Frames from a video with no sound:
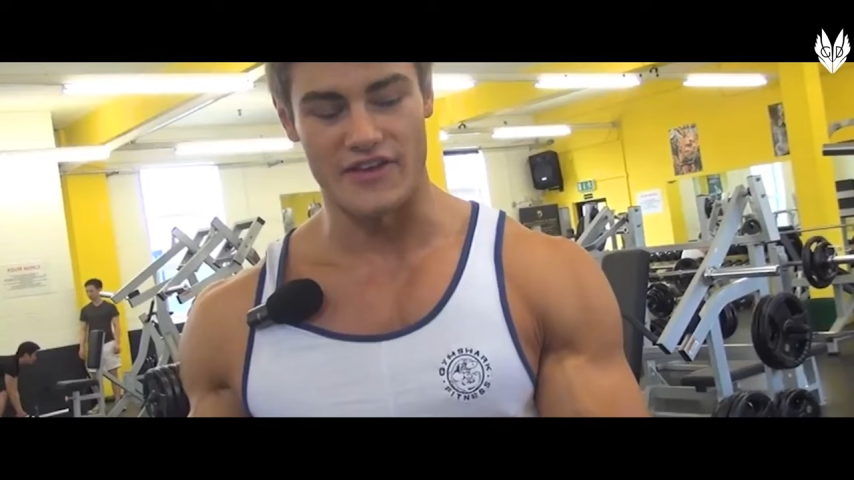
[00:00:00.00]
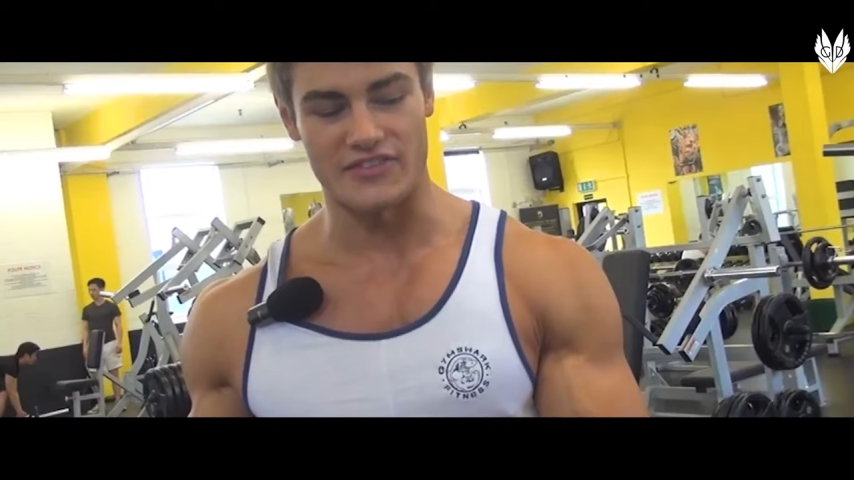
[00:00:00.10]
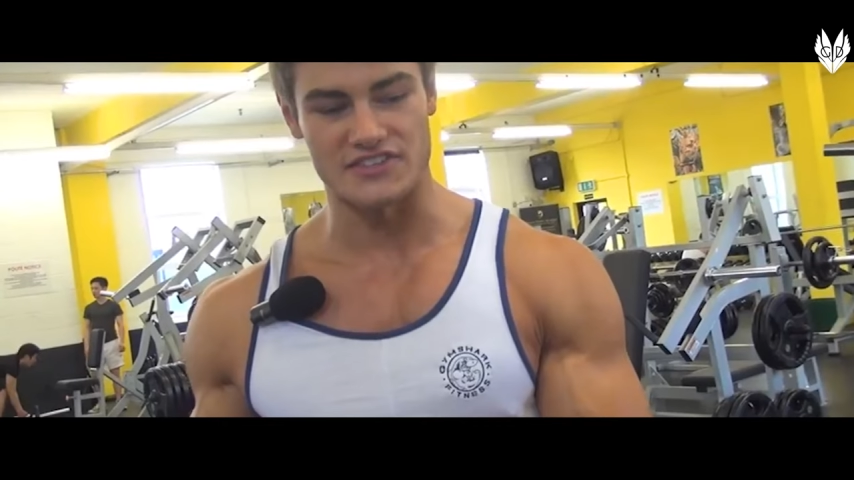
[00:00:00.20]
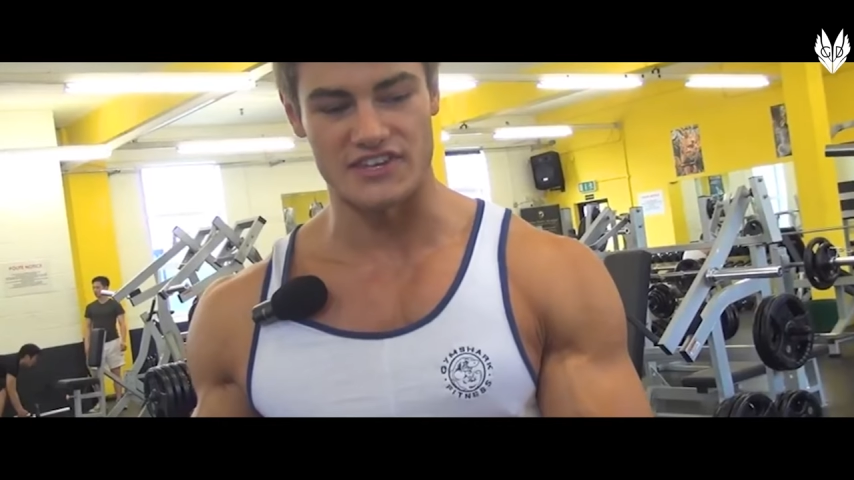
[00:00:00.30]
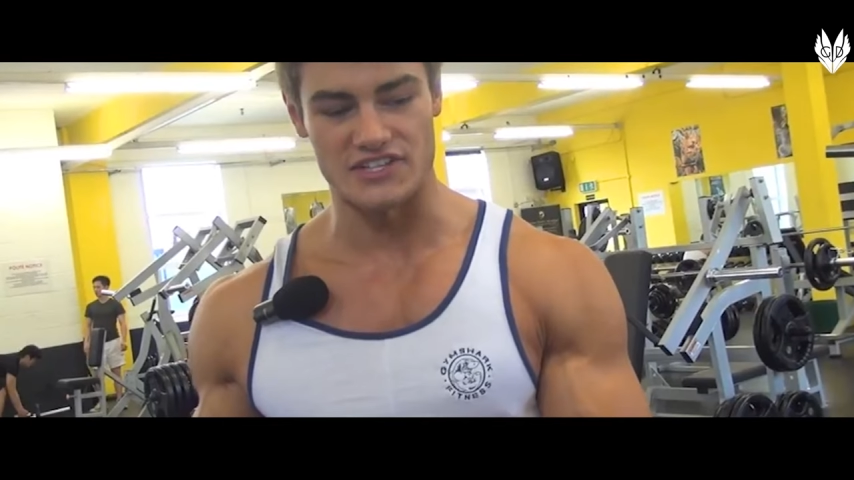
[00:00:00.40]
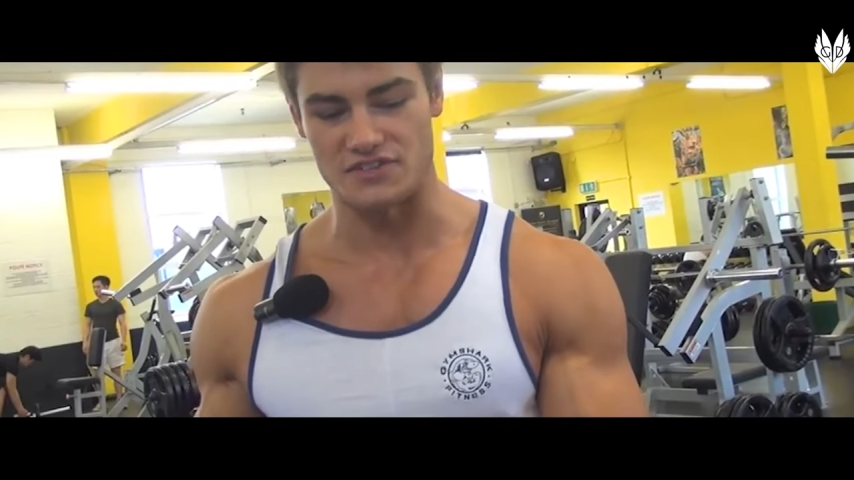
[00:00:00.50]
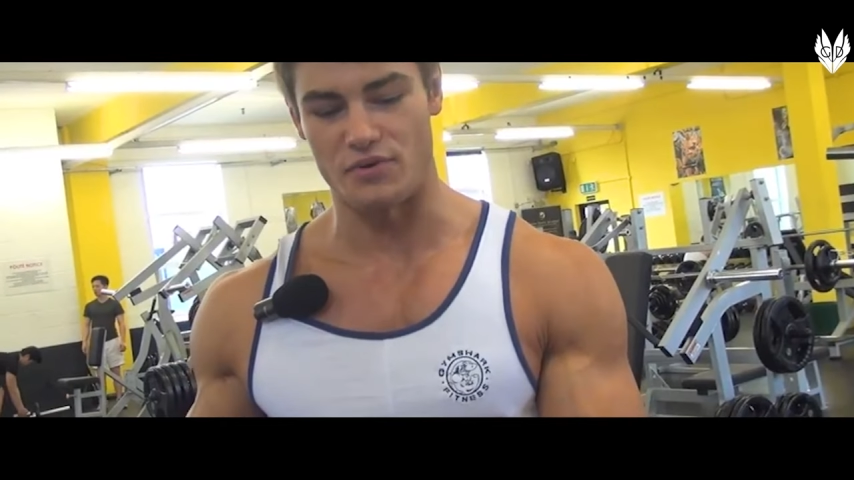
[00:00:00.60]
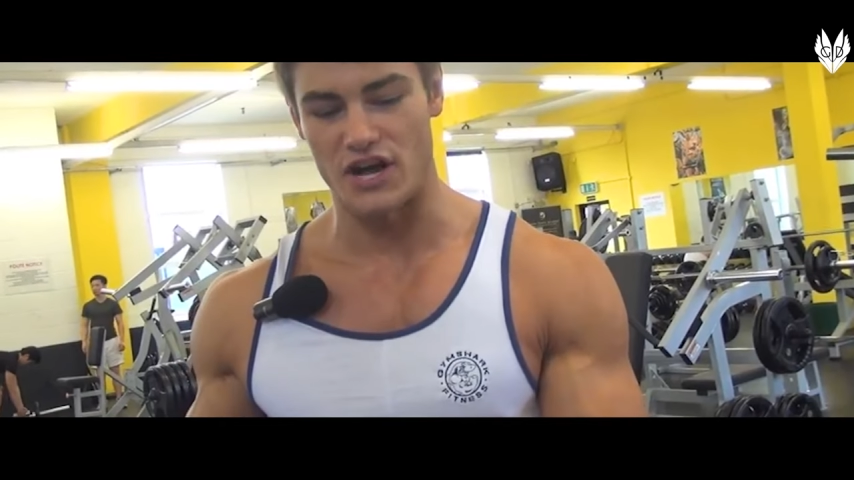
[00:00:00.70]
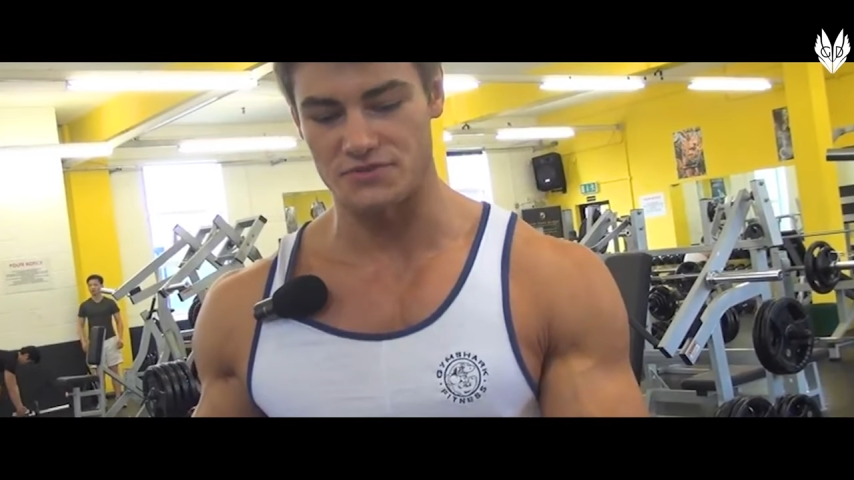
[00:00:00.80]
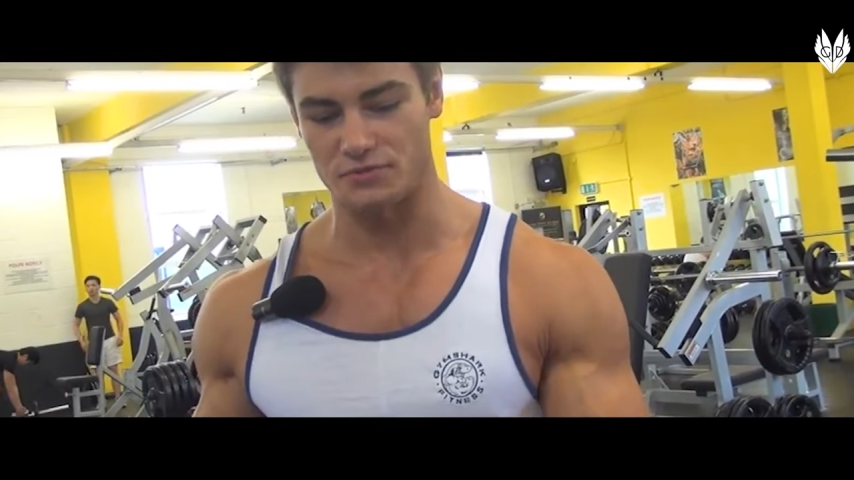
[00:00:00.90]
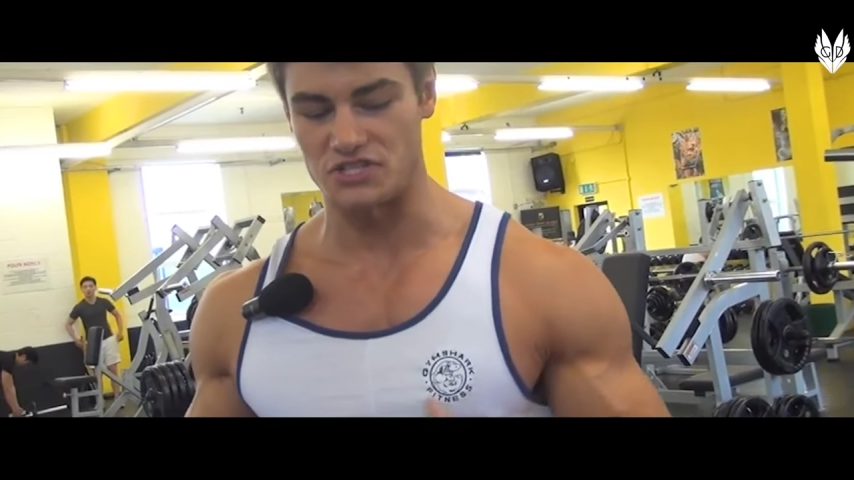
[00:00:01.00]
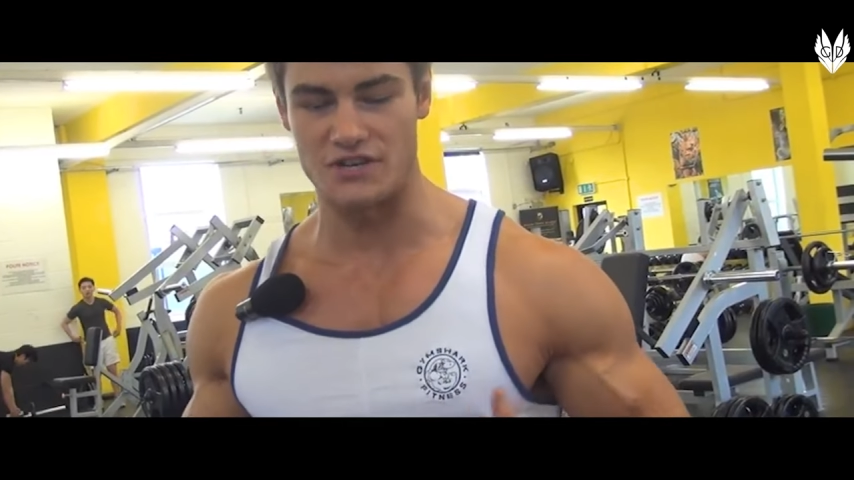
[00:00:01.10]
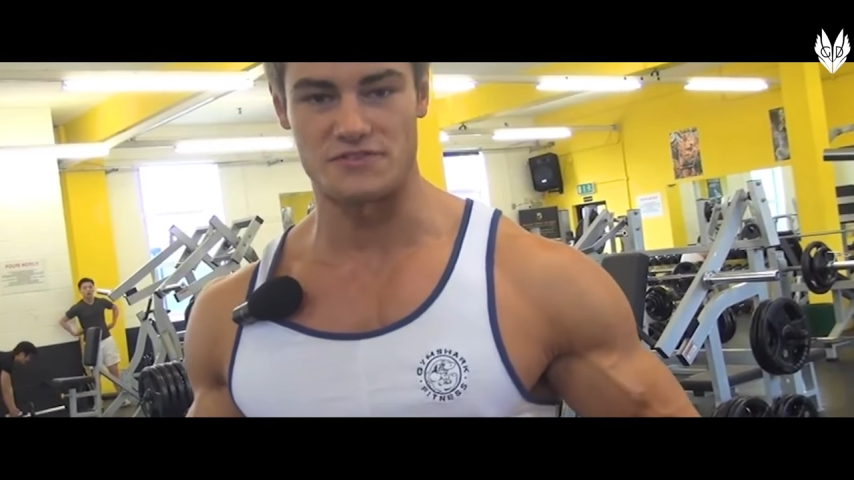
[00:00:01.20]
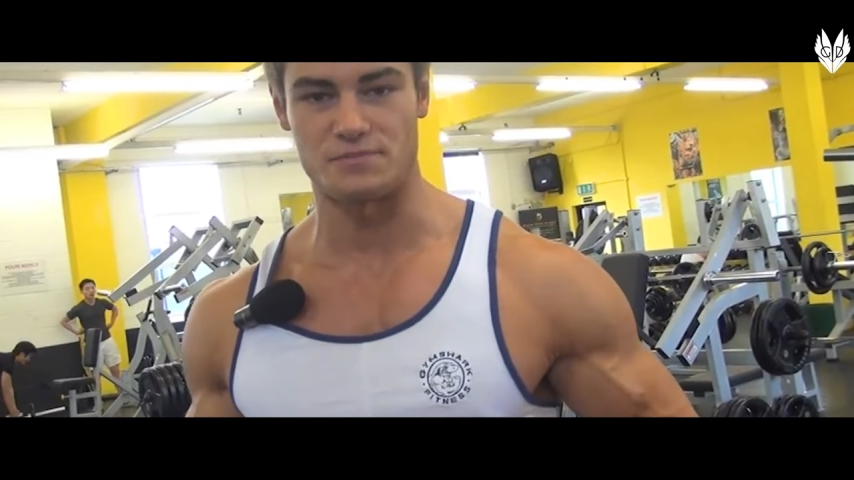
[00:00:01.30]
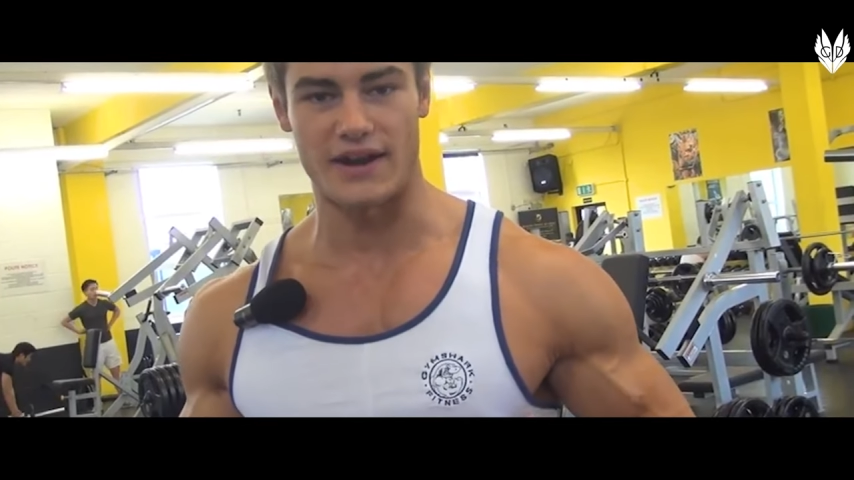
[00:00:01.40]
that they say it's impossible
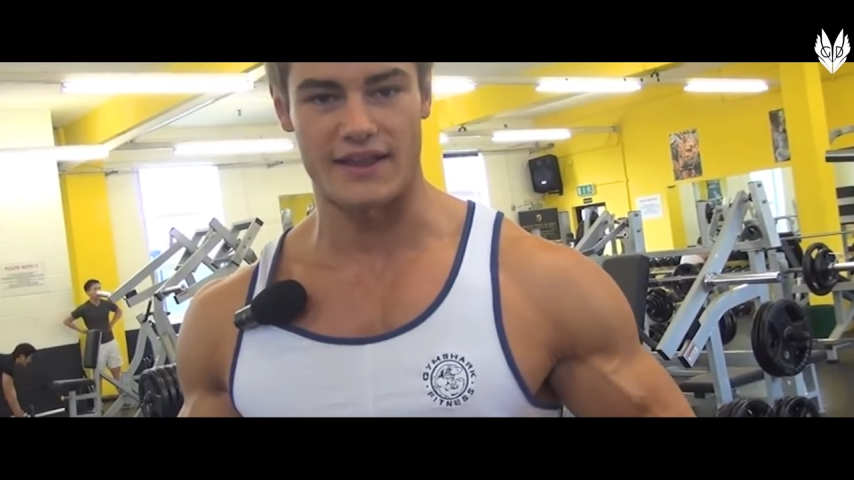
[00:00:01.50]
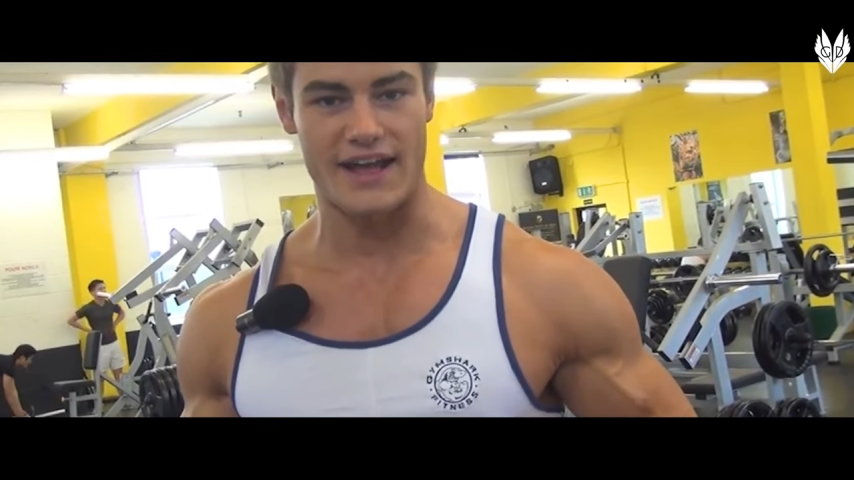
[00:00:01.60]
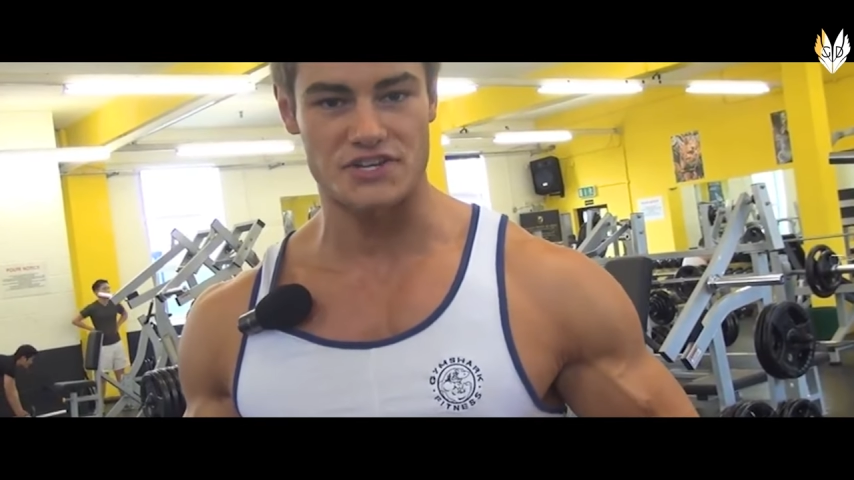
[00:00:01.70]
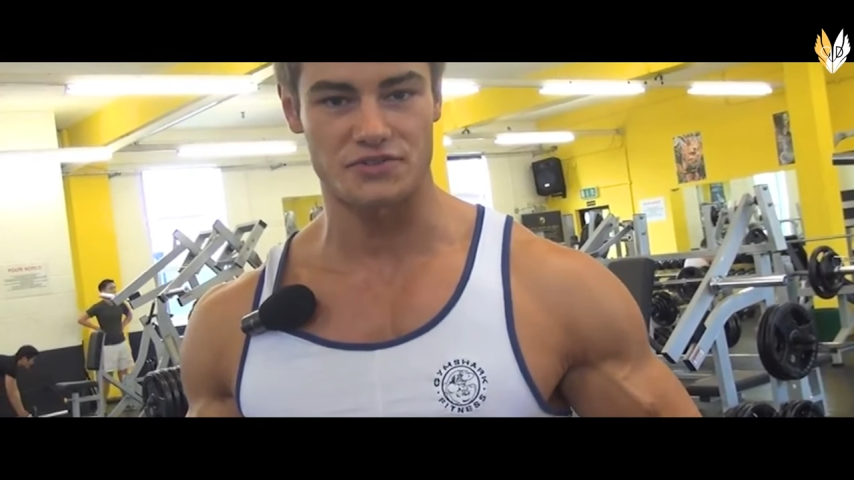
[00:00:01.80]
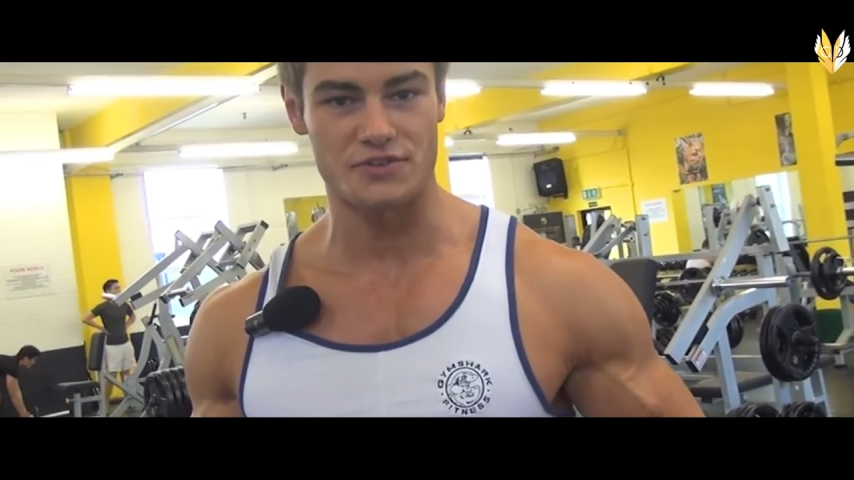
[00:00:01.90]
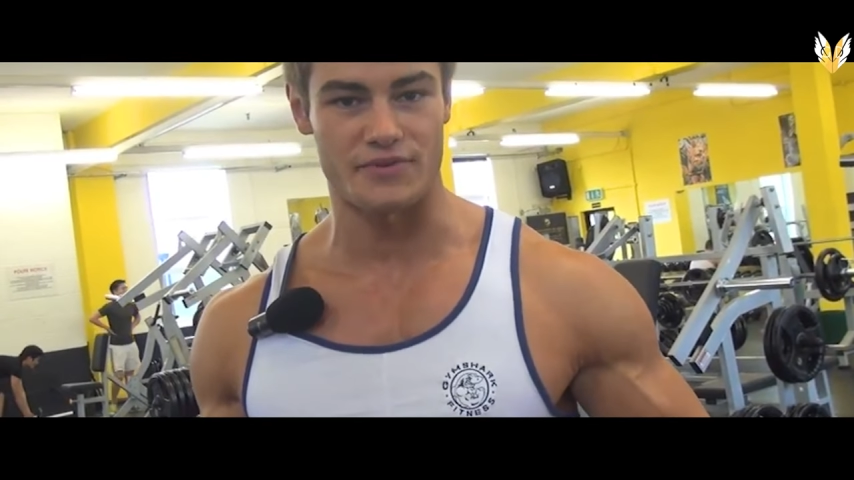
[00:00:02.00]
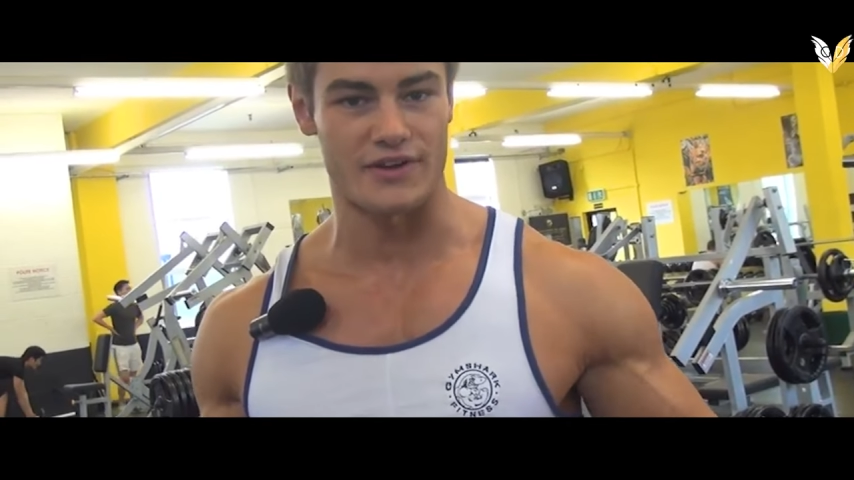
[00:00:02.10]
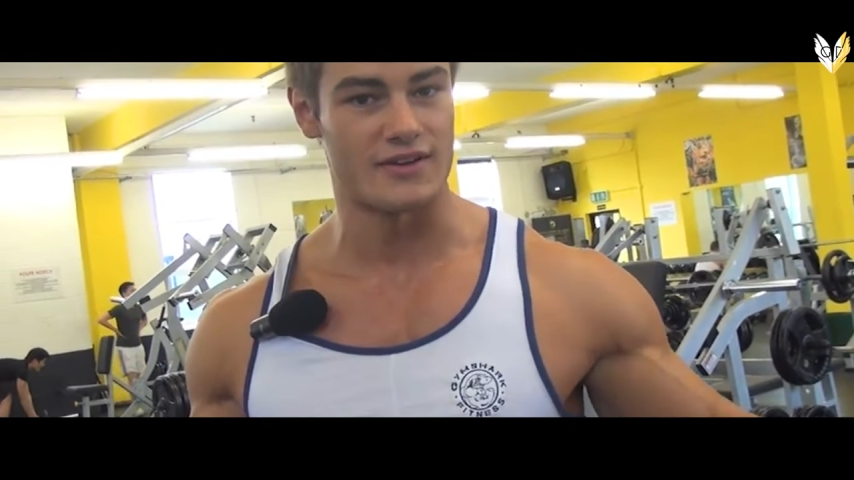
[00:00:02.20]
to achieve this body naturally,